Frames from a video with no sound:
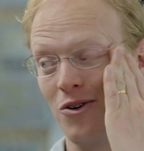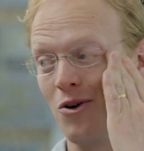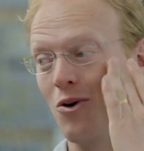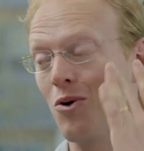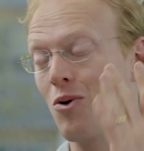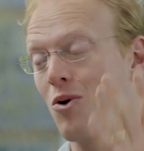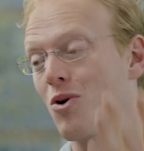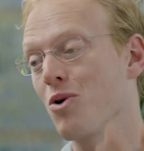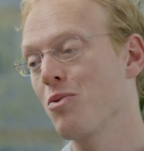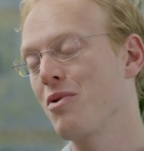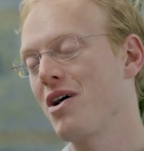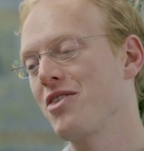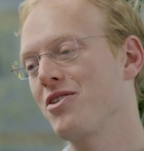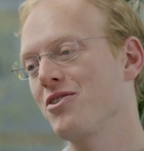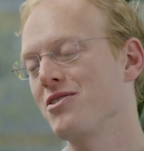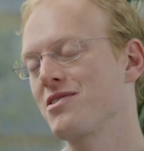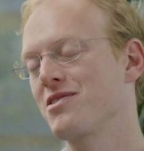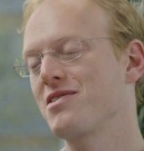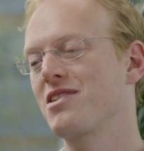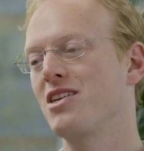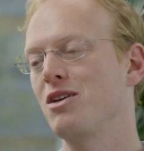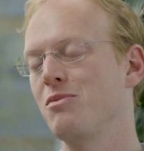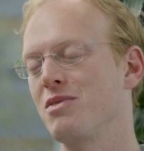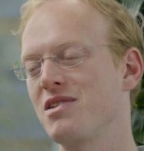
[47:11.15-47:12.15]
or whether
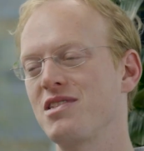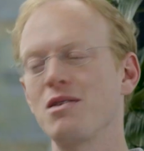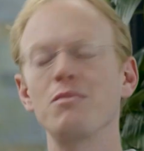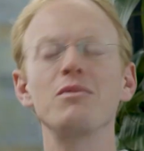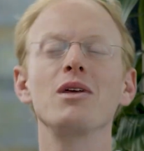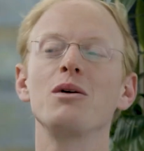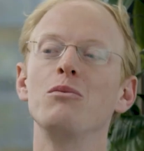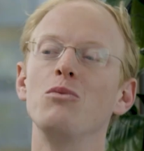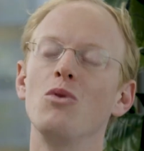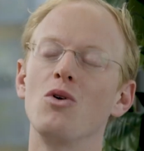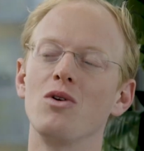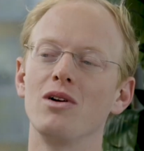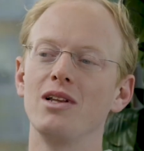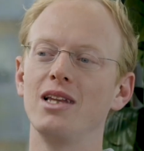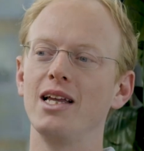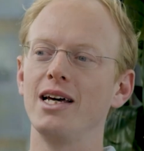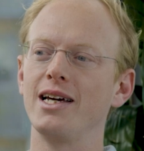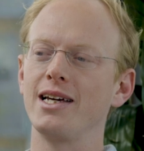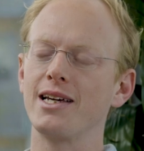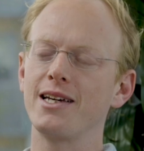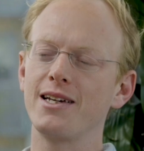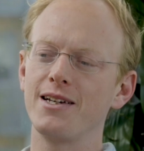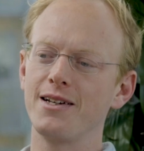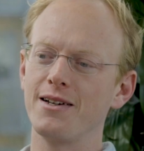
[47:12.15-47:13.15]
it's going to be something more
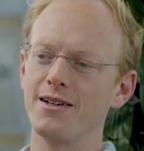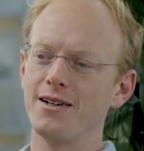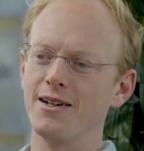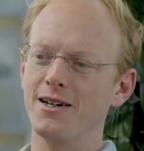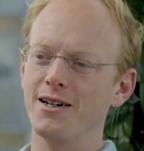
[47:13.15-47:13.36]
like